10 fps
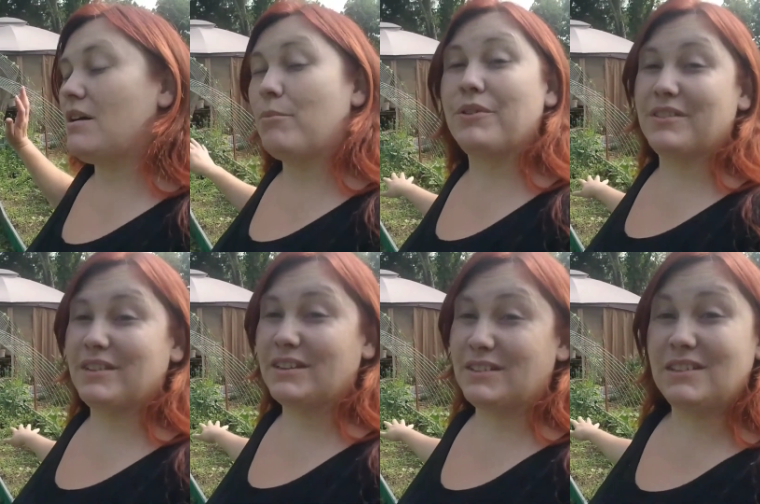More than
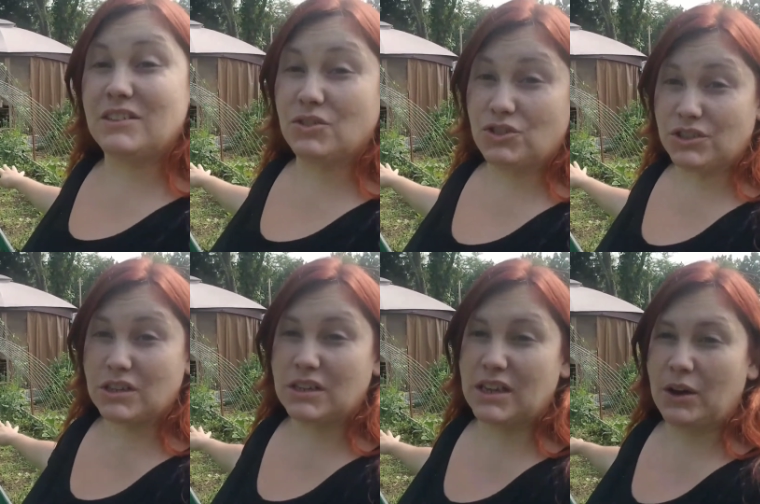likely these are just
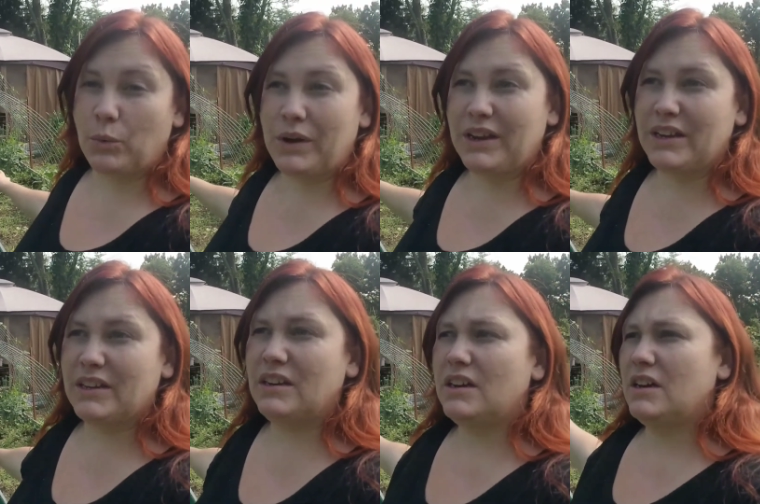going to get
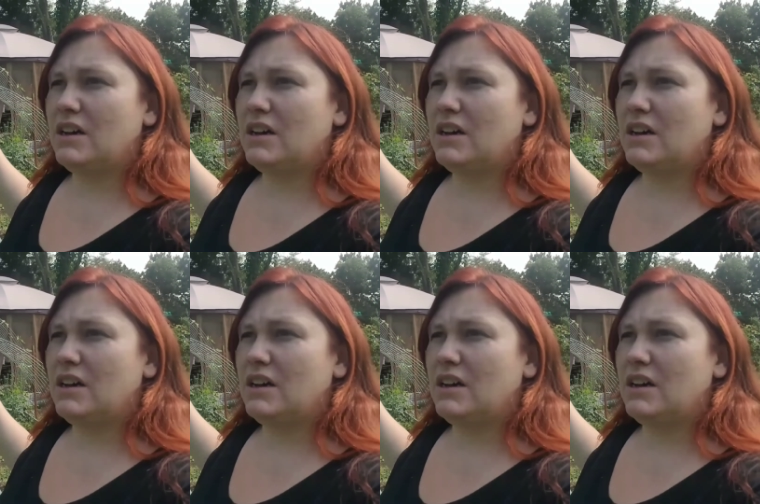weeded,